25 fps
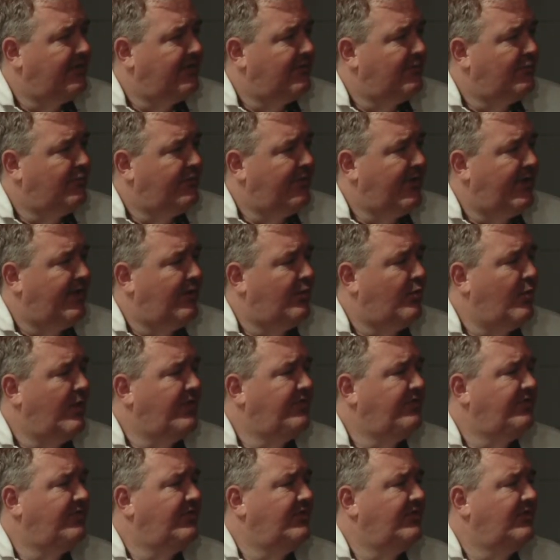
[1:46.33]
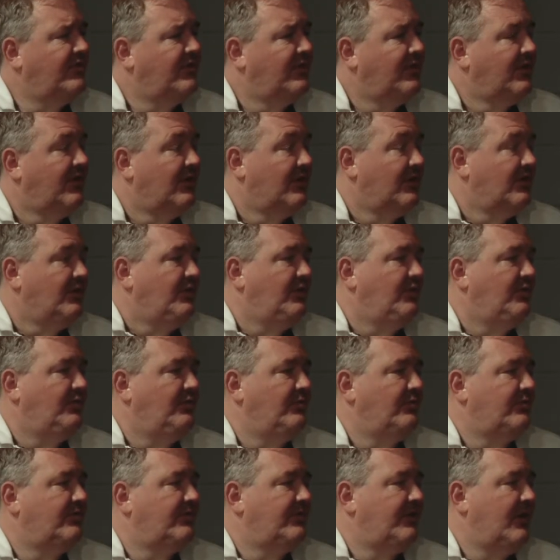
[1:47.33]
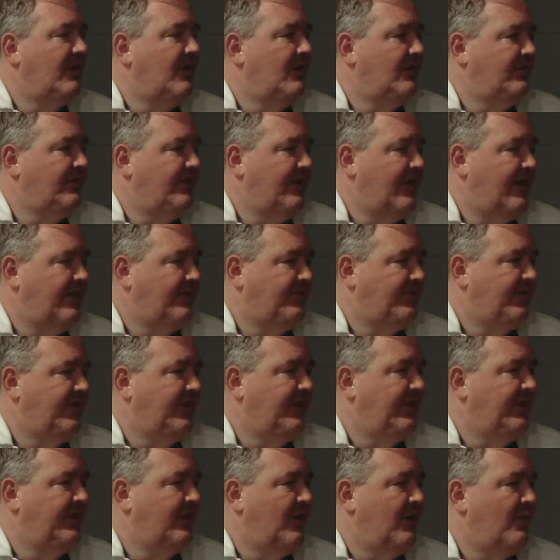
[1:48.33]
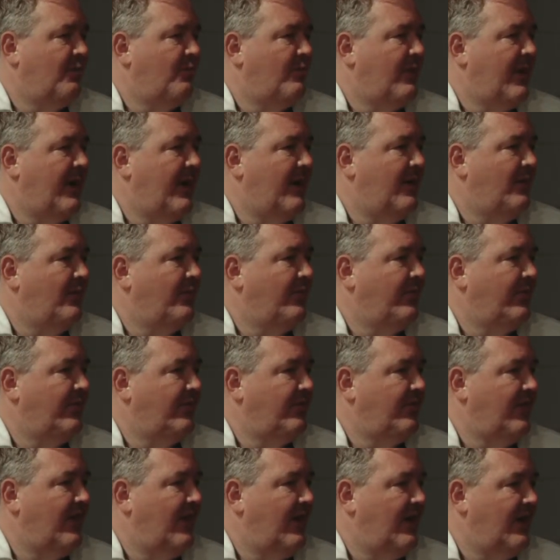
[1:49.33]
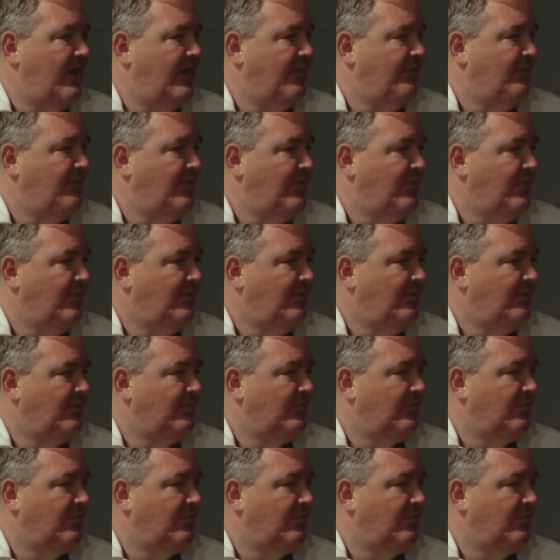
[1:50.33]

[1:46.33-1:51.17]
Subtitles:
Was that a question you started asking around the time you